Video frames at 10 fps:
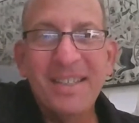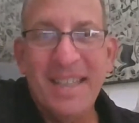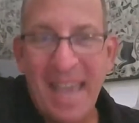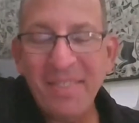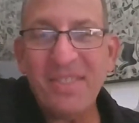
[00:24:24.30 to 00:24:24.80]

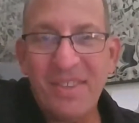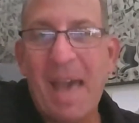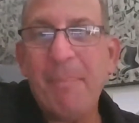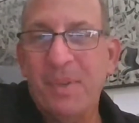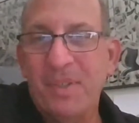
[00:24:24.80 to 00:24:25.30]
get to
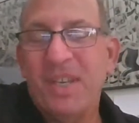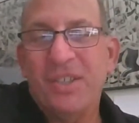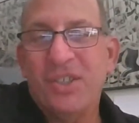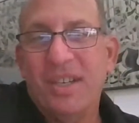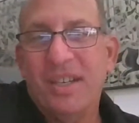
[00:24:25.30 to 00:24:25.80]
that
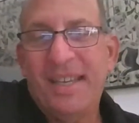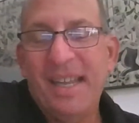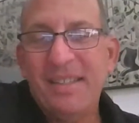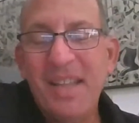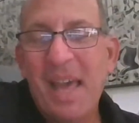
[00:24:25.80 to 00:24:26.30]
position and
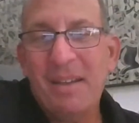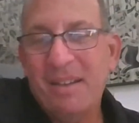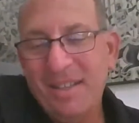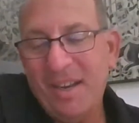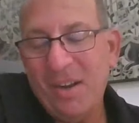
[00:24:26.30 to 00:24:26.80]
get to
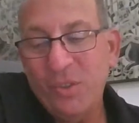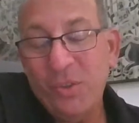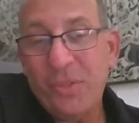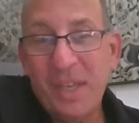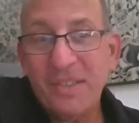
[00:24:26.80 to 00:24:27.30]
that, do
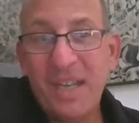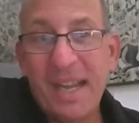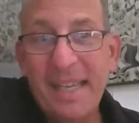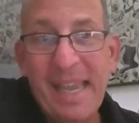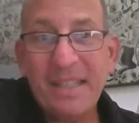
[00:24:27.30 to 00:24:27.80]
the things that
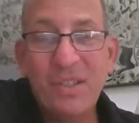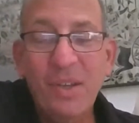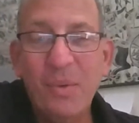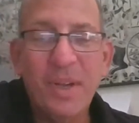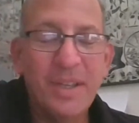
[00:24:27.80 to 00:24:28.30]
I can't
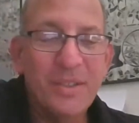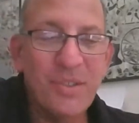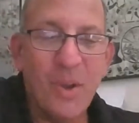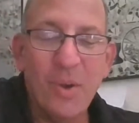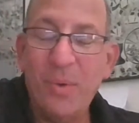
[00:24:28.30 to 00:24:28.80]
do.
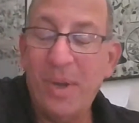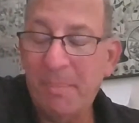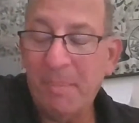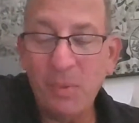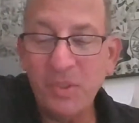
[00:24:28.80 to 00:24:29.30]
So
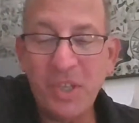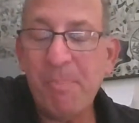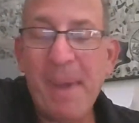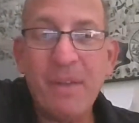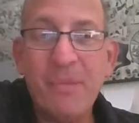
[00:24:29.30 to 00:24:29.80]
I'm always
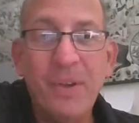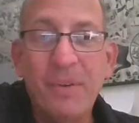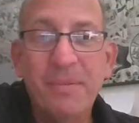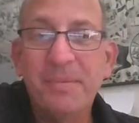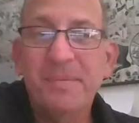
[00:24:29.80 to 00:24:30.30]
going to backfill.